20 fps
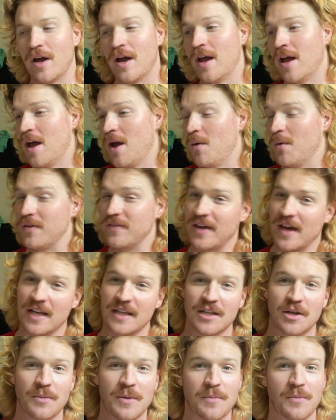We've got a
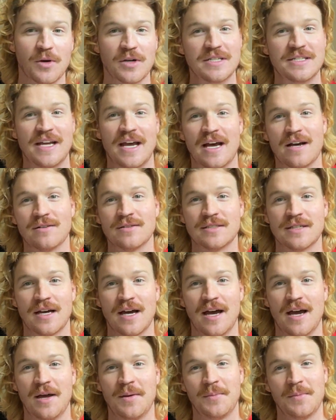little bit more
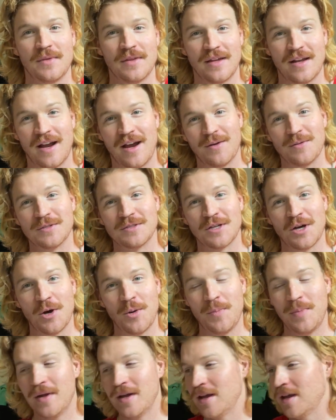downtime than I was
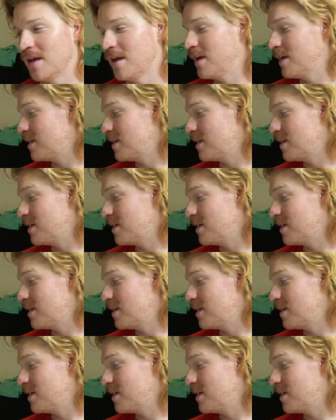hoping,